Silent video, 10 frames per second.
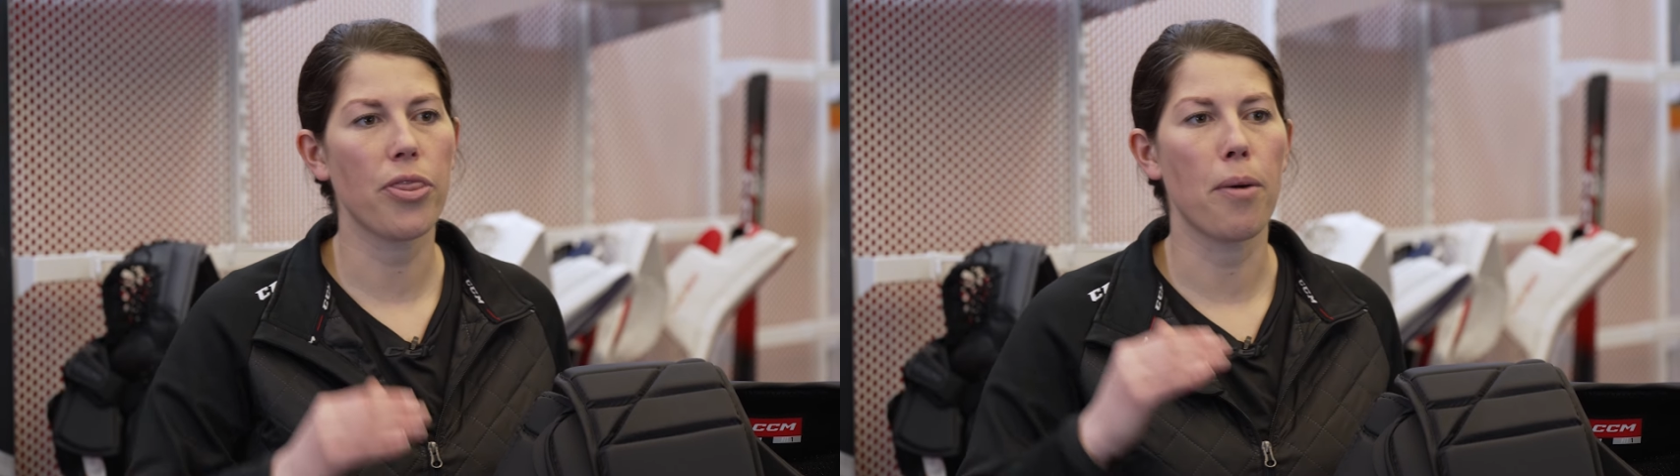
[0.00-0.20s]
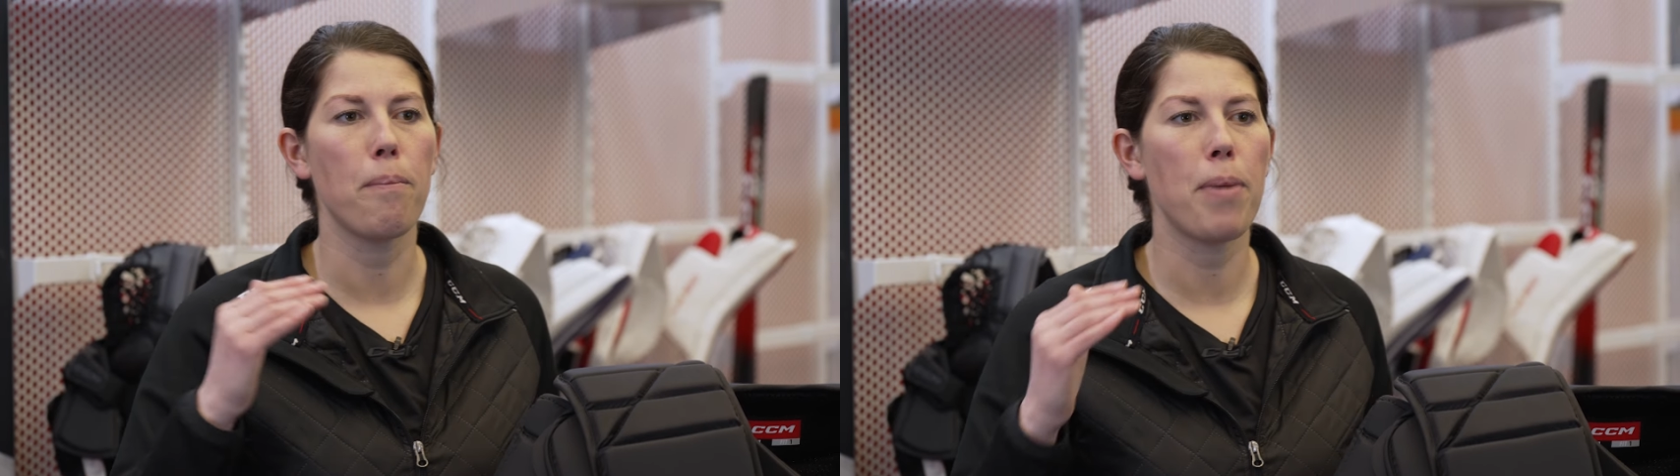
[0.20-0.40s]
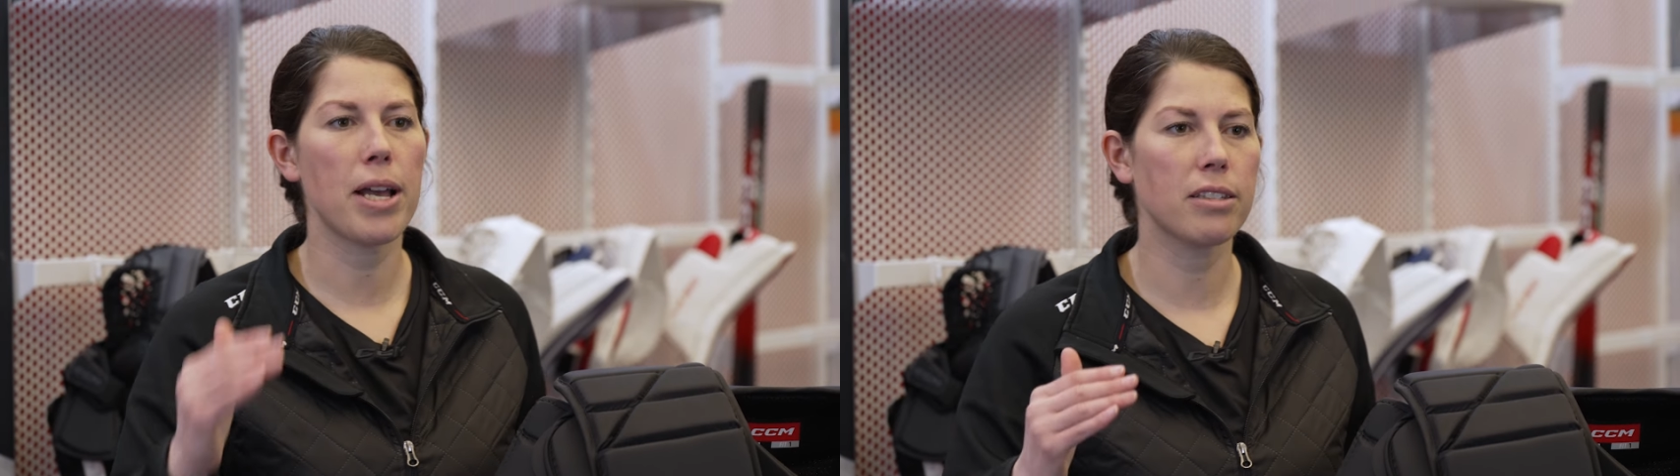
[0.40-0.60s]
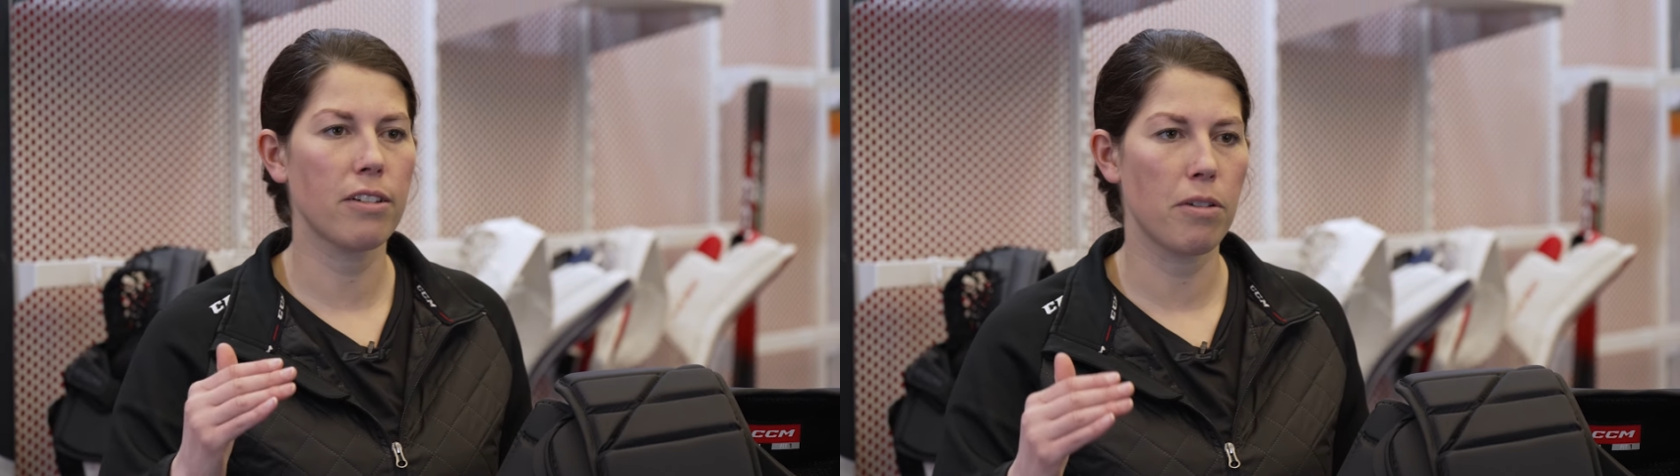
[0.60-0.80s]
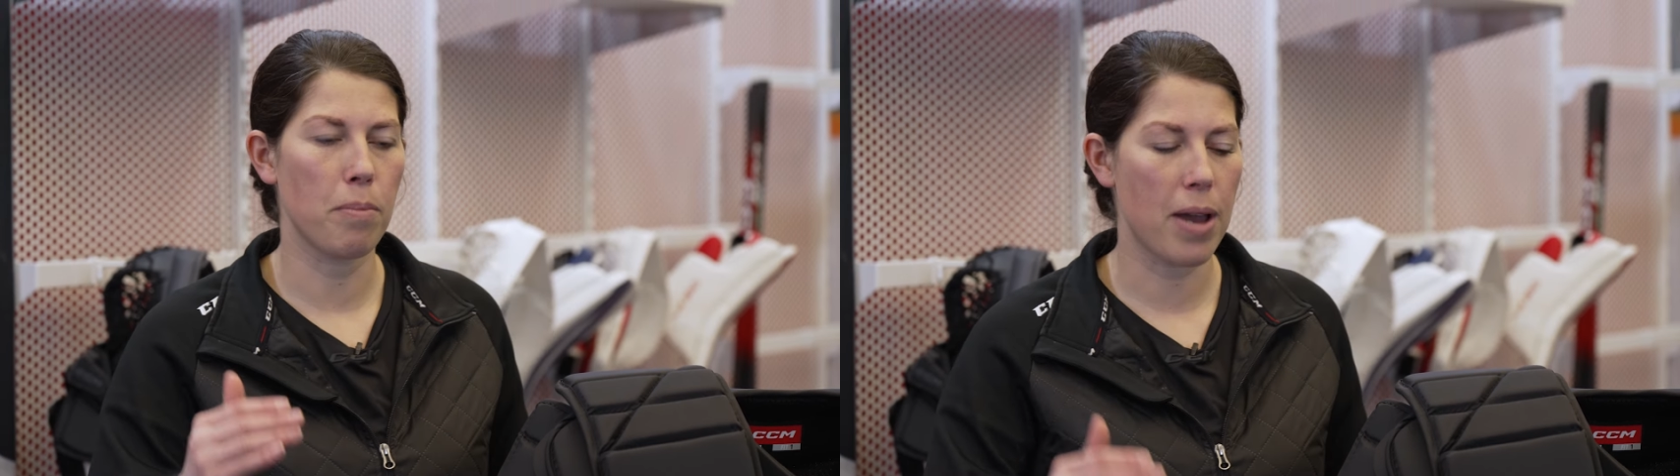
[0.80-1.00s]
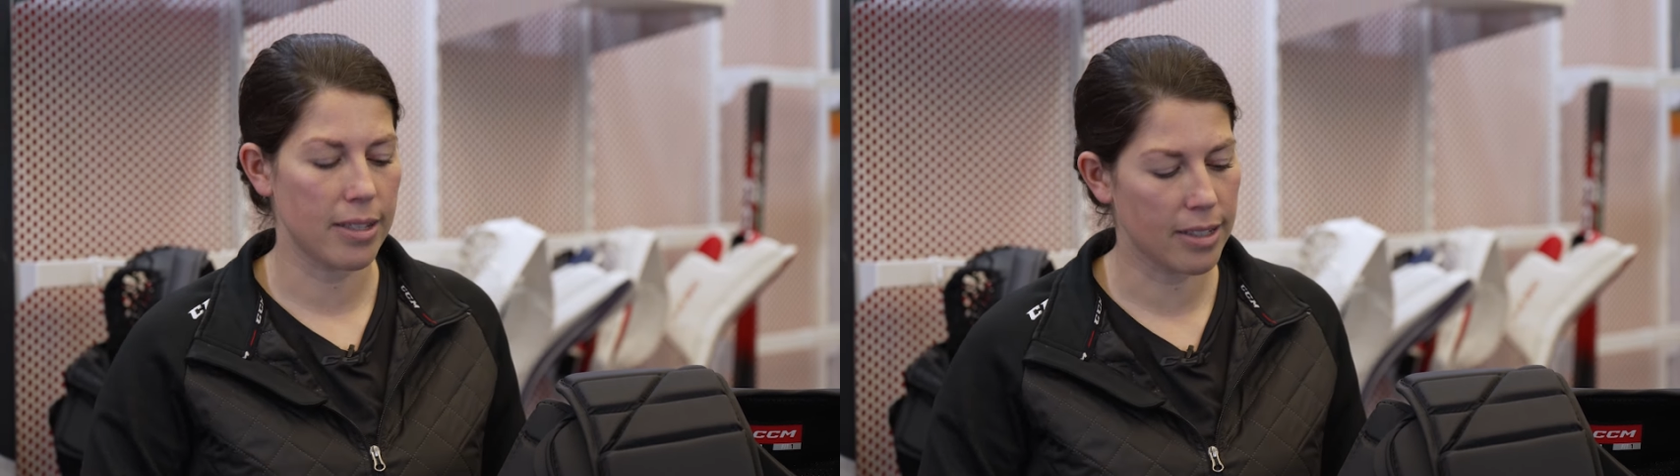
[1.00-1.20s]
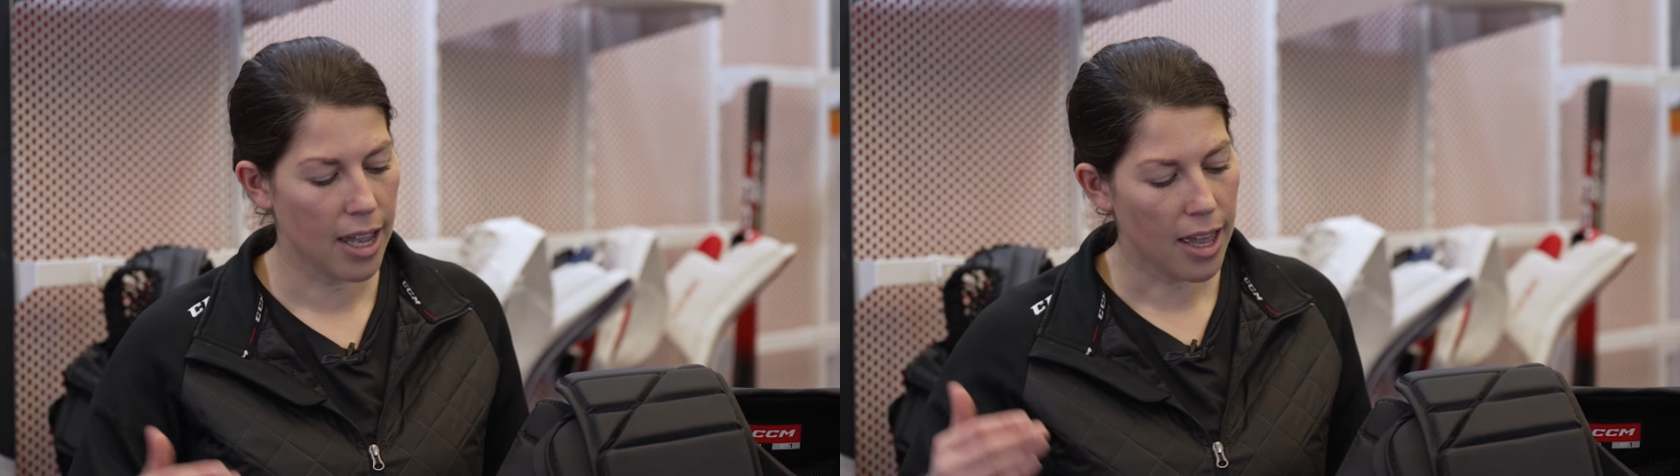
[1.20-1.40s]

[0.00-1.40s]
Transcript: the best of the best,